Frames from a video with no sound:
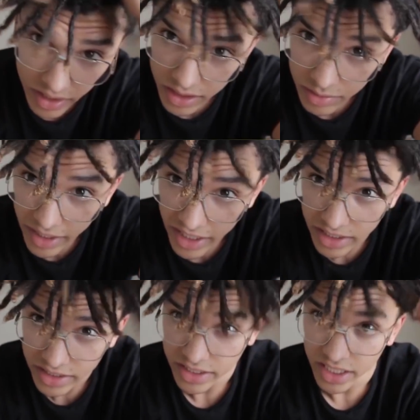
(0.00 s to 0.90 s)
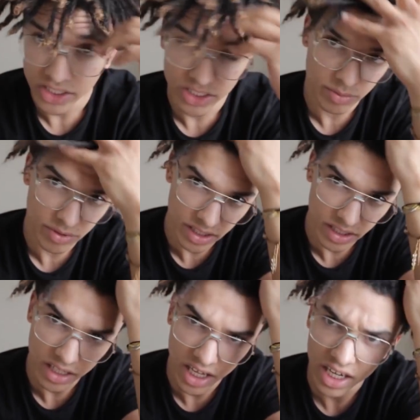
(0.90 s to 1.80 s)
Because my hair is sectioned
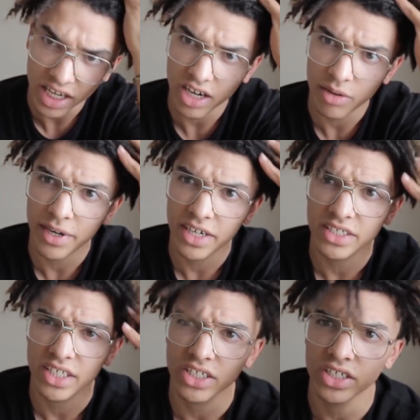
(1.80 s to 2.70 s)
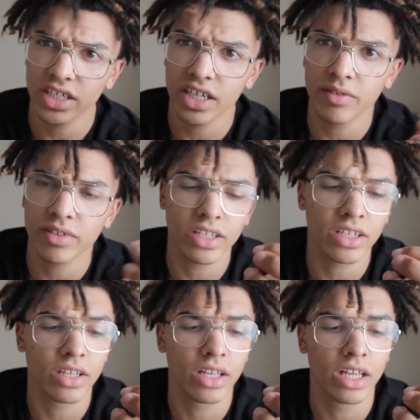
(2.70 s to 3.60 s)
I like how my hair is sectioned and everything.